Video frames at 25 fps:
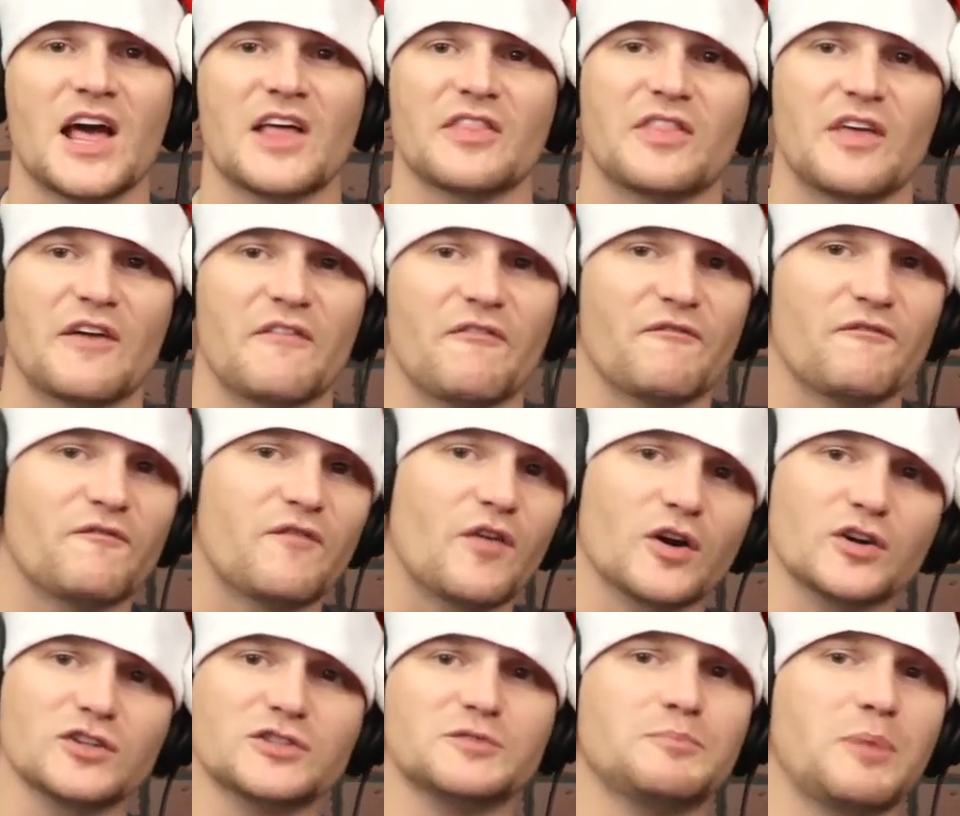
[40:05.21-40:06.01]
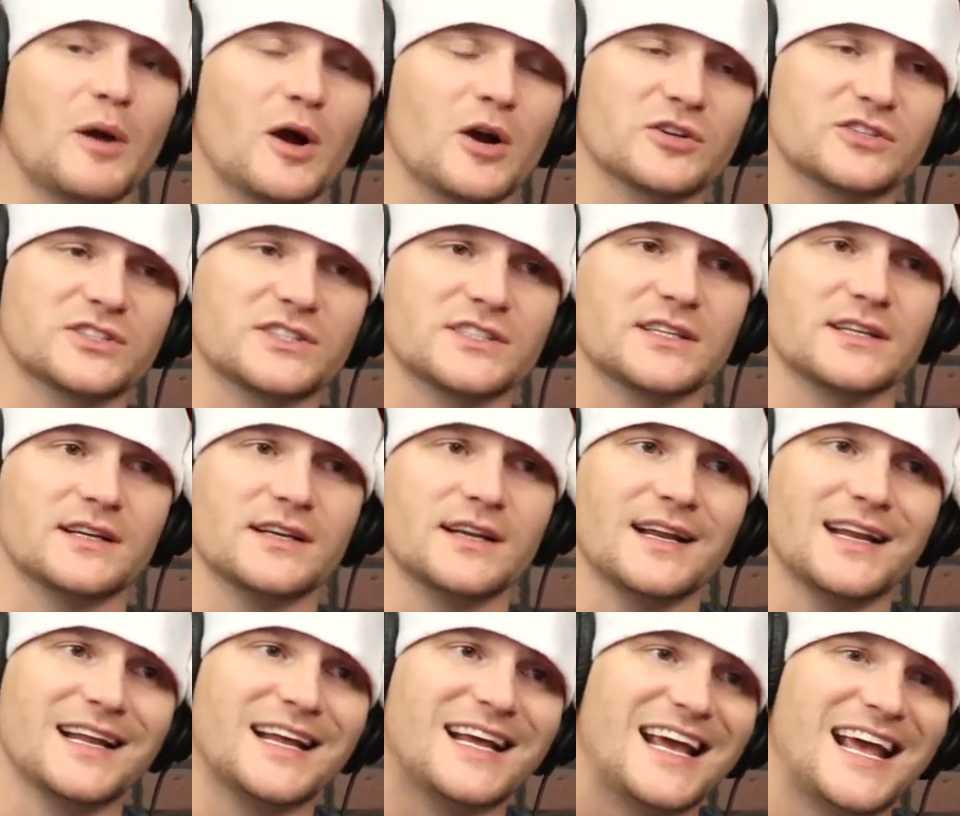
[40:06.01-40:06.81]
The first person
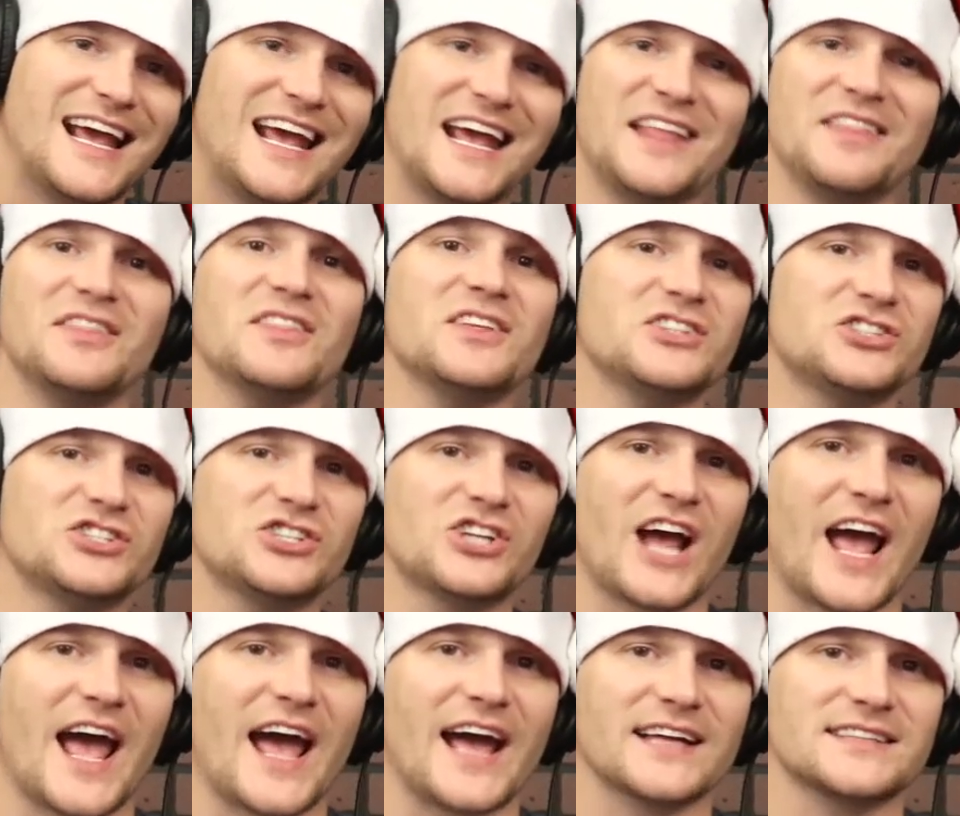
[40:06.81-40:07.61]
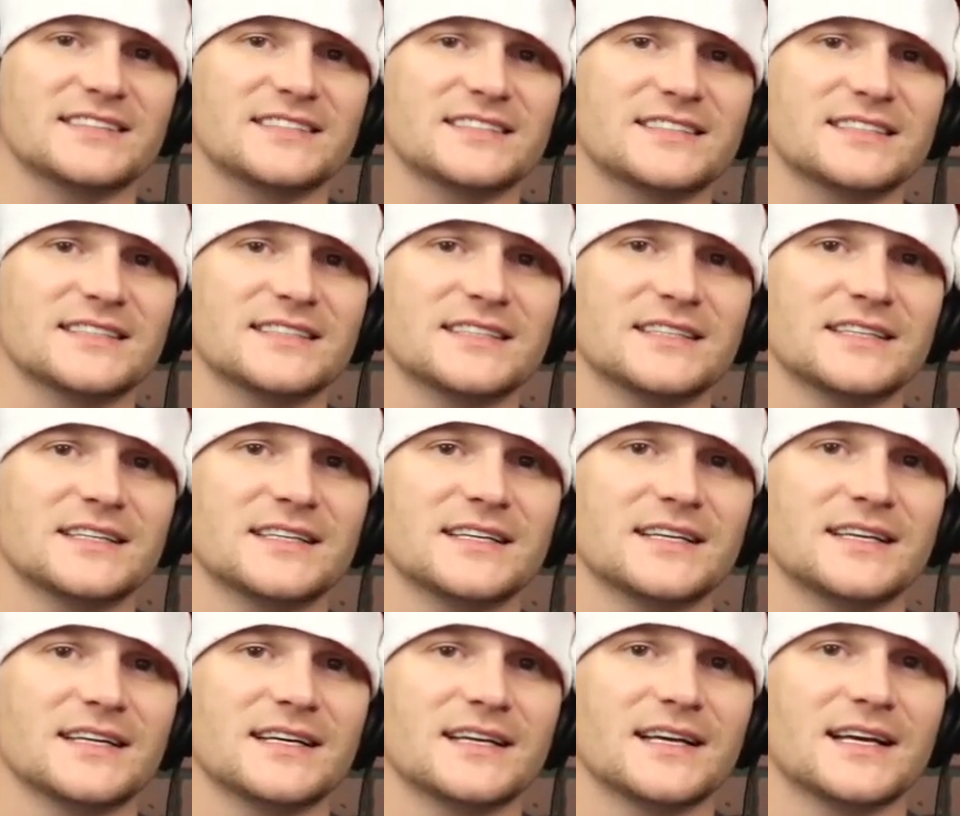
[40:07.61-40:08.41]
in the chats
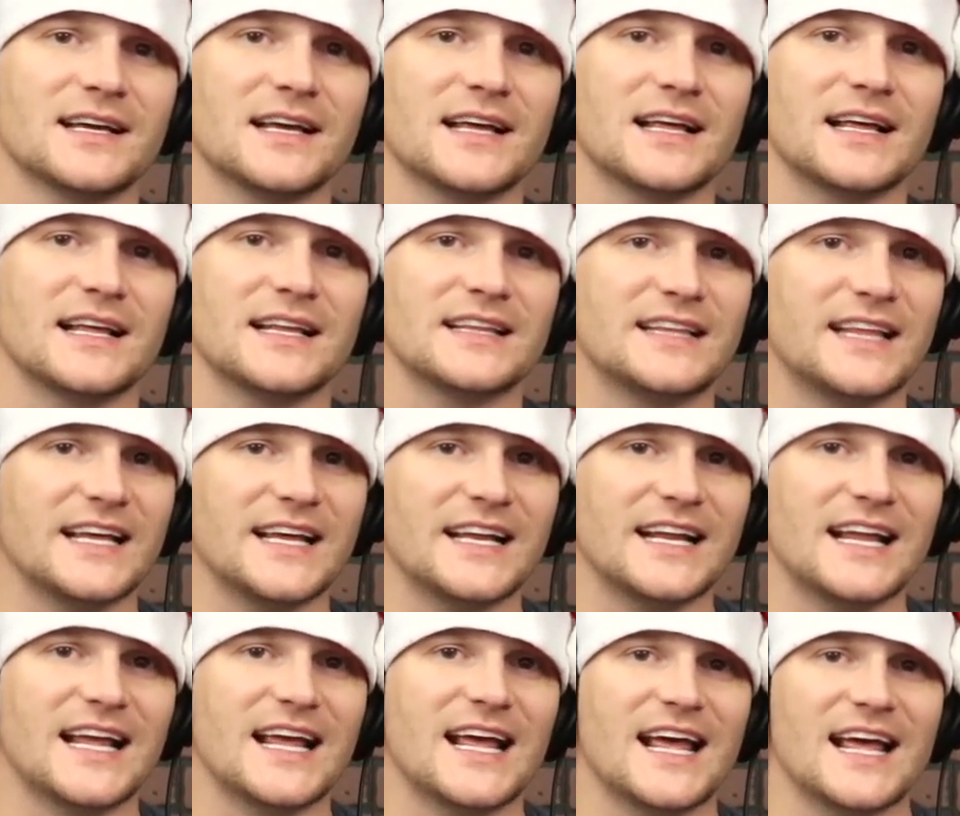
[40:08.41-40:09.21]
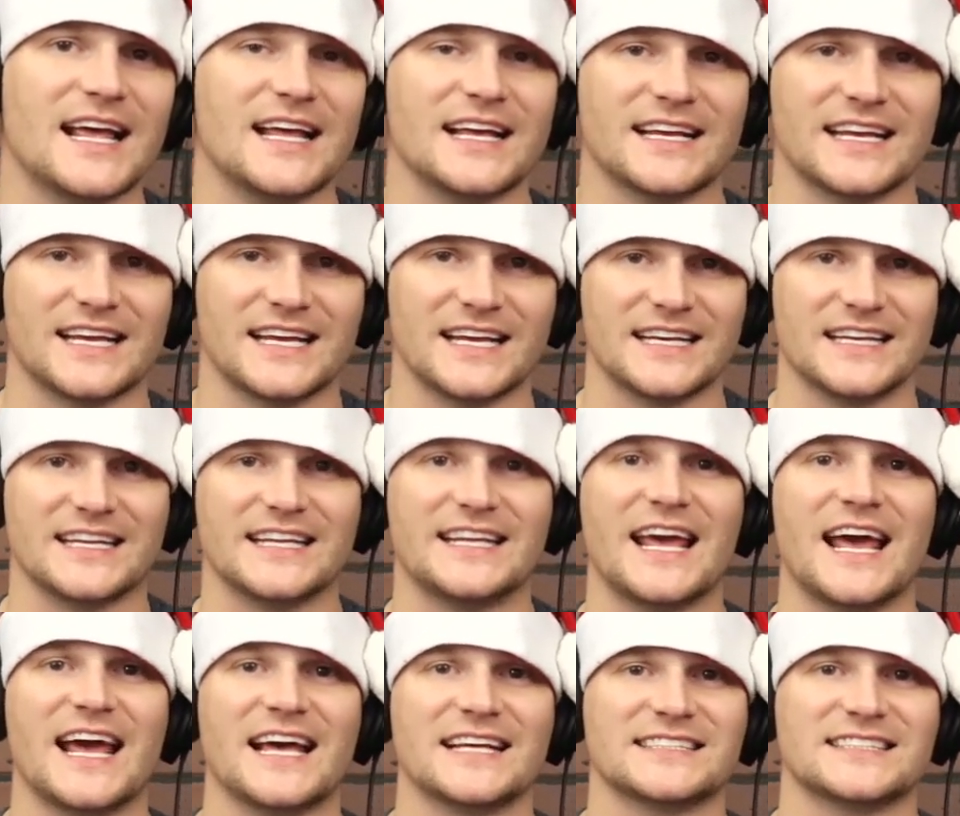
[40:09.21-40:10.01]
that can
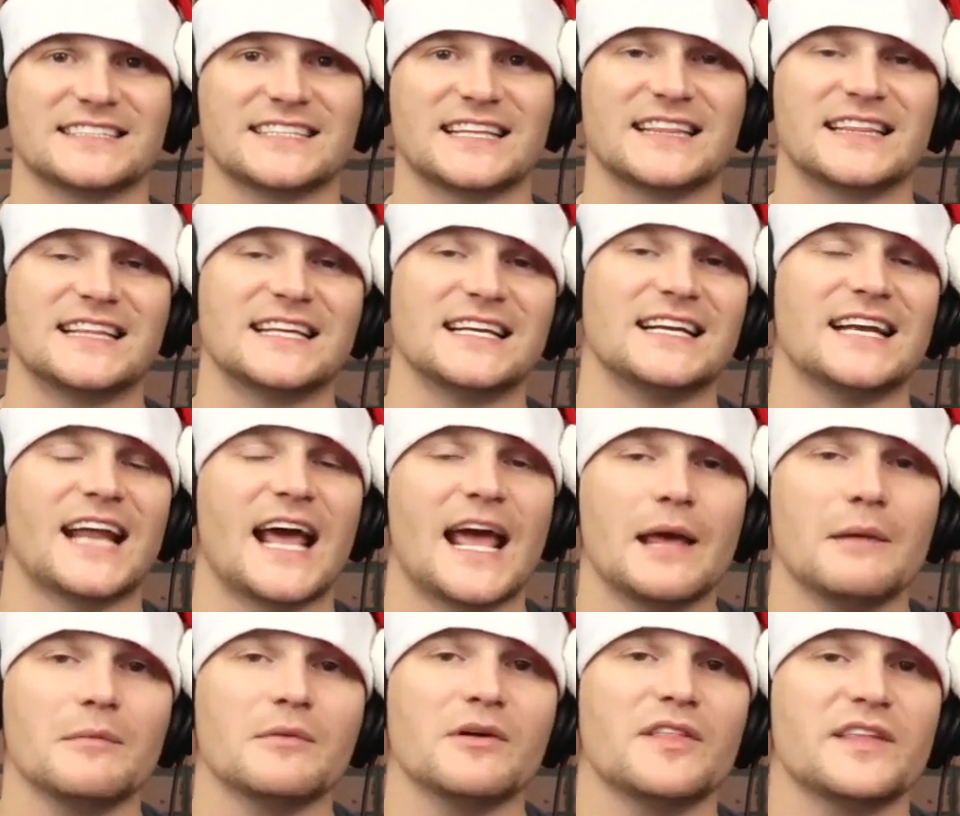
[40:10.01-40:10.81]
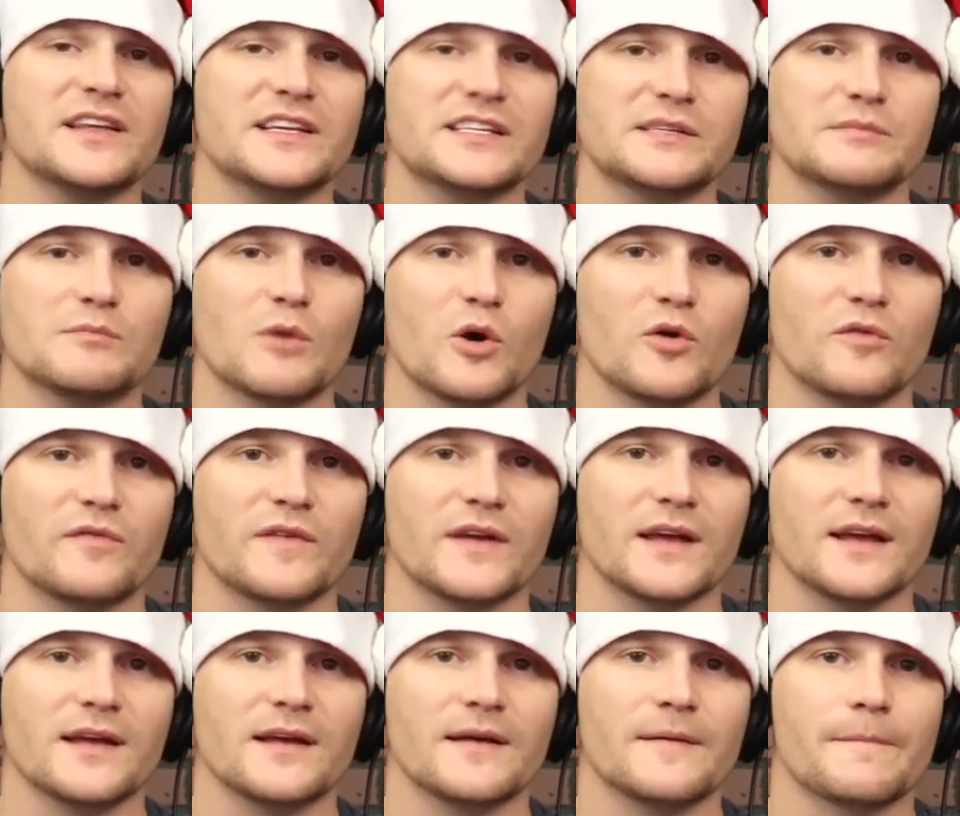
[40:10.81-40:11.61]
guess the name of this
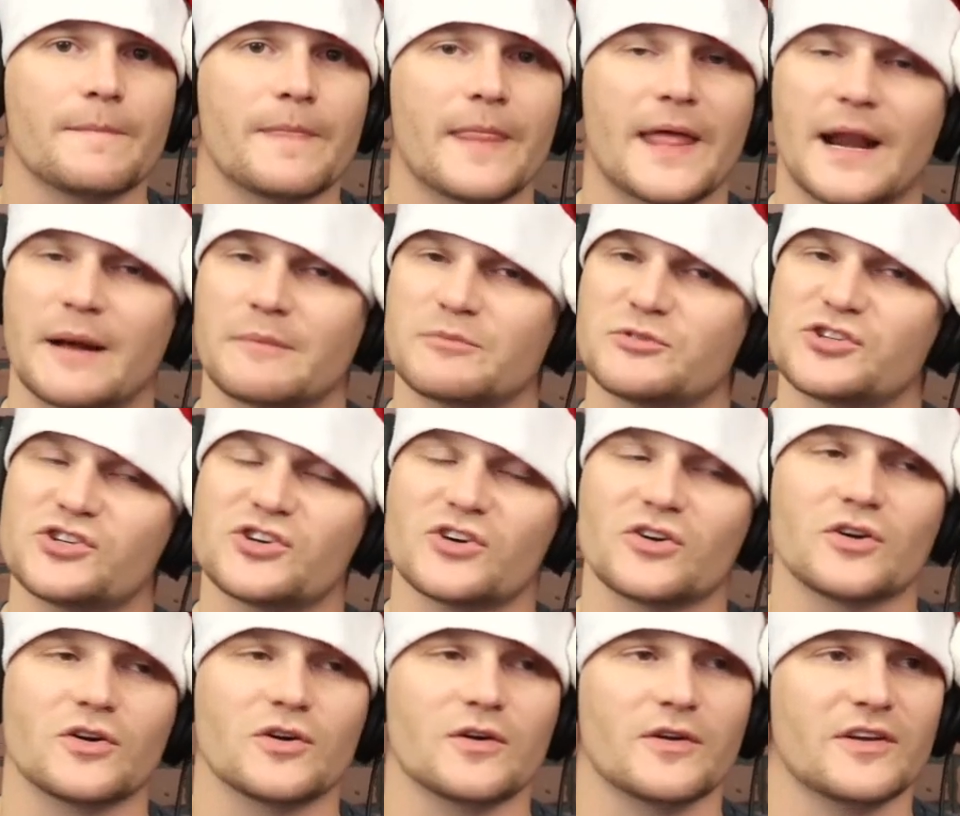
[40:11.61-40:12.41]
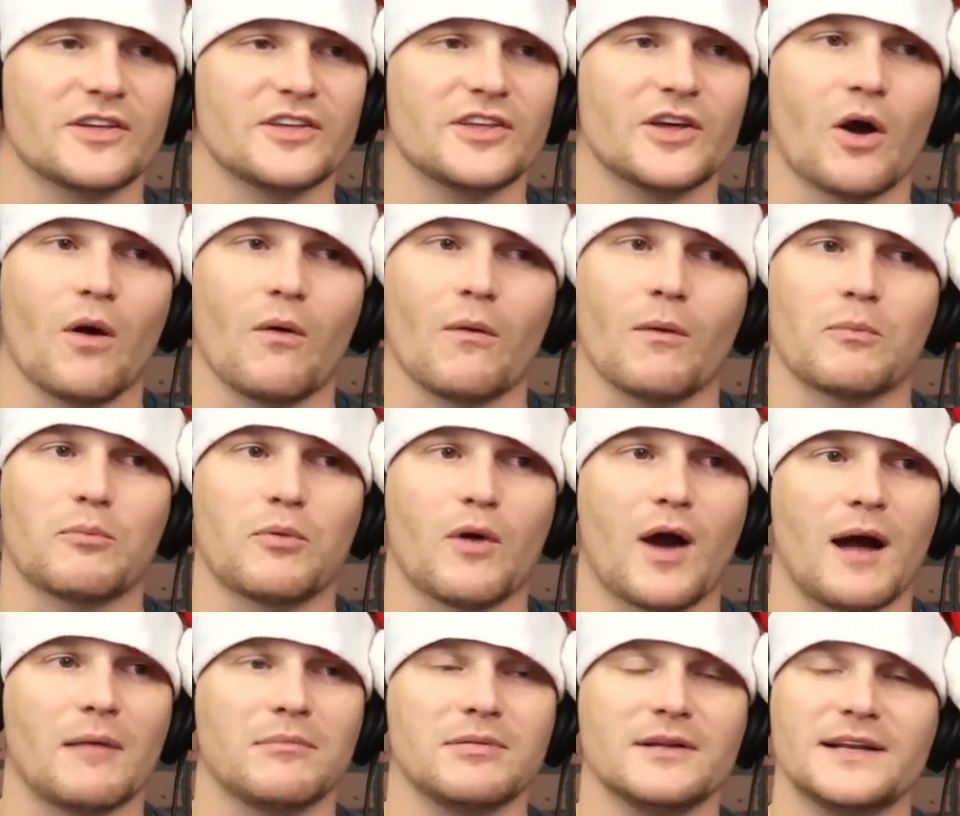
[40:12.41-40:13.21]
movie, and I'm sure y'all will
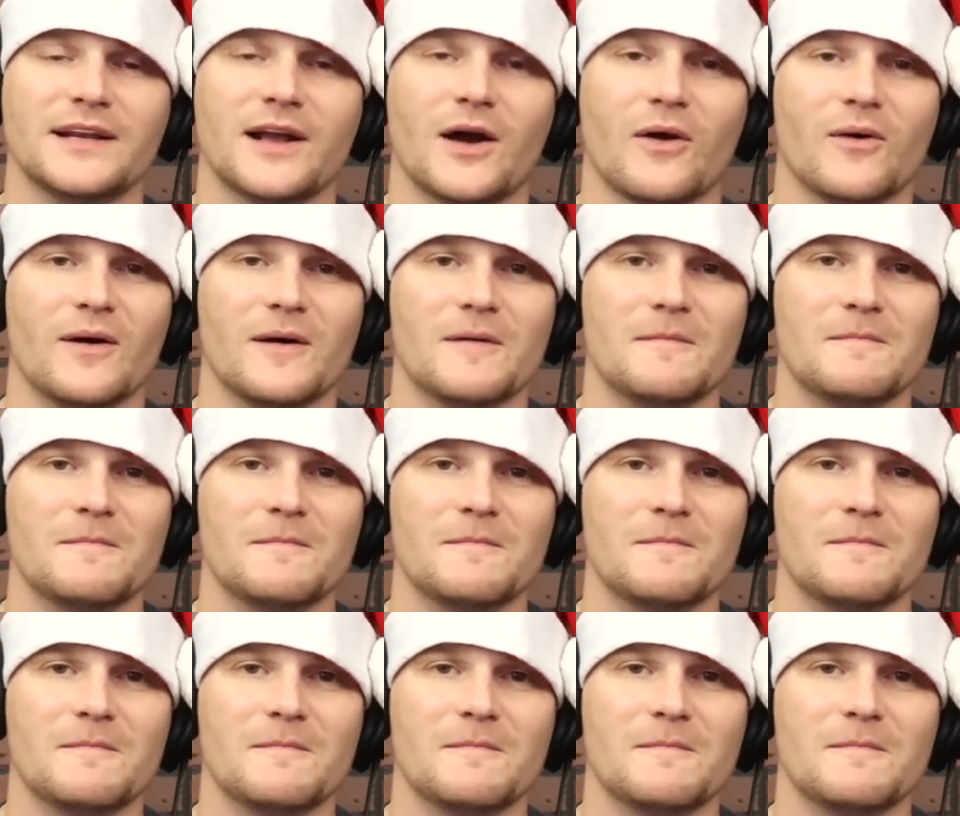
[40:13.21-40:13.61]
probably know it,